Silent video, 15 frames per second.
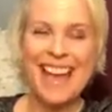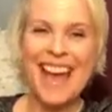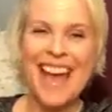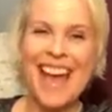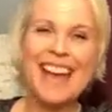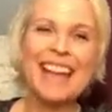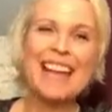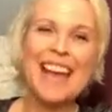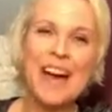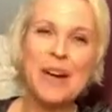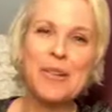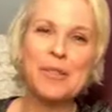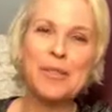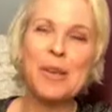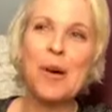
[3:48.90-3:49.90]
Anyhow,
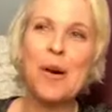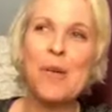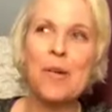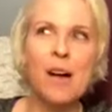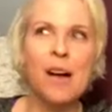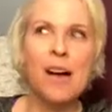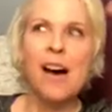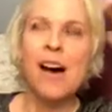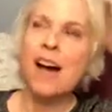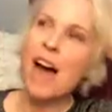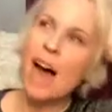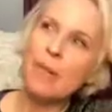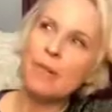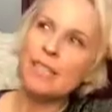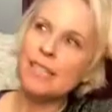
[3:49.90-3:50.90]
so
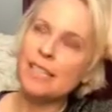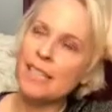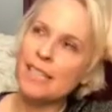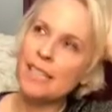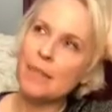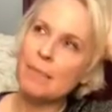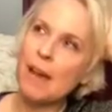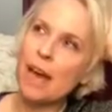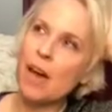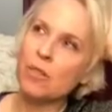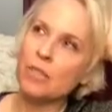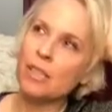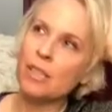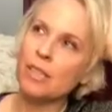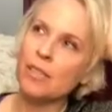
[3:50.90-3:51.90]
I was thinking
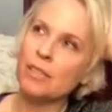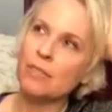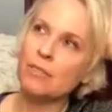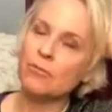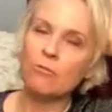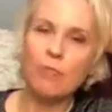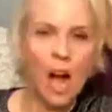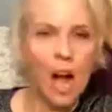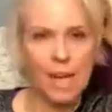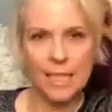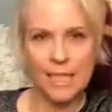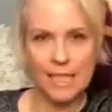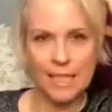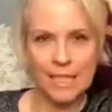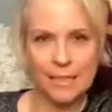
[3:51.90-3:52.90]
about
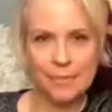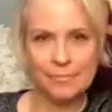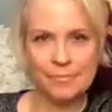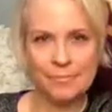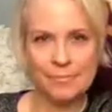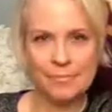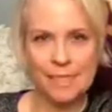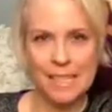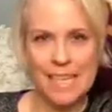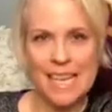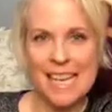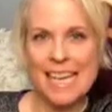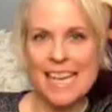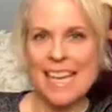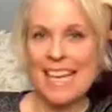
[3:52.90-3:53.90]
Roxy.
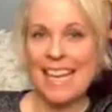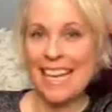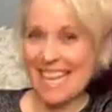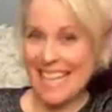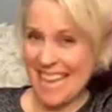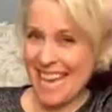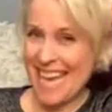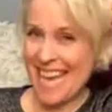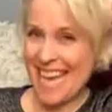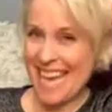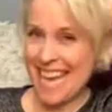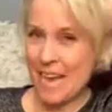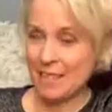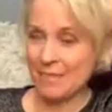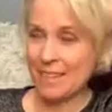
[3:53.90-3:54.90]
And
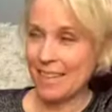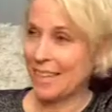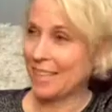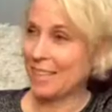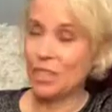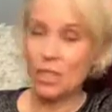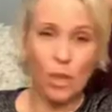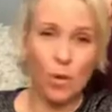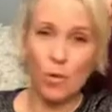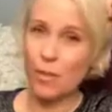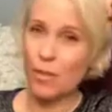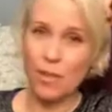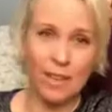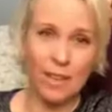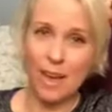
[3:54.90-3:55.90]
yeah, I don't
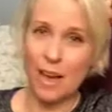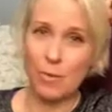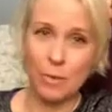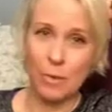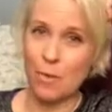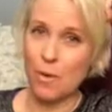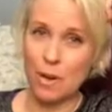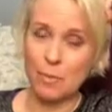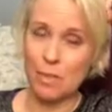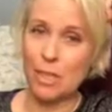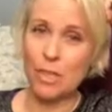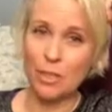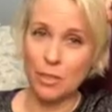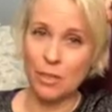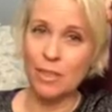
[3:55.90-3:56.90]
think I would want to be
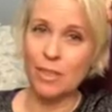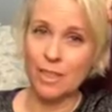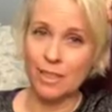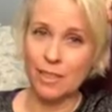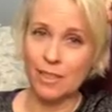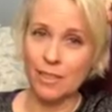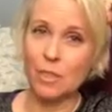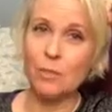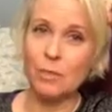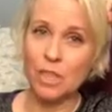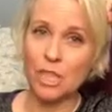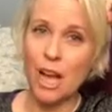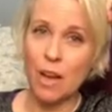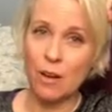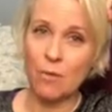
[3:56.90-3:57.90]
turned into a
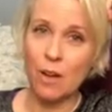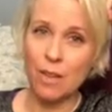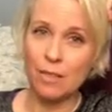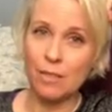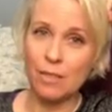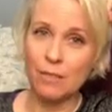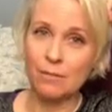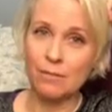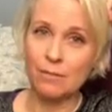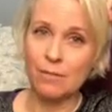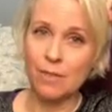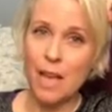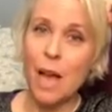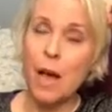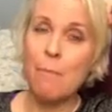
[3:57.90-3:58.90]
Jack Russell,
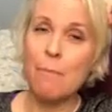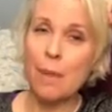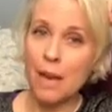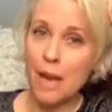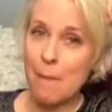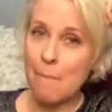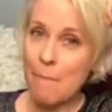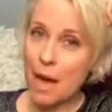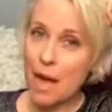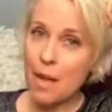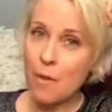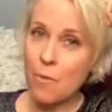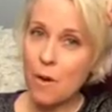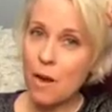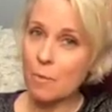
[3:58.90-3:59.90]
but I might
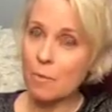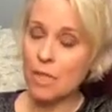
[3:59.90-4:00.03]
want to be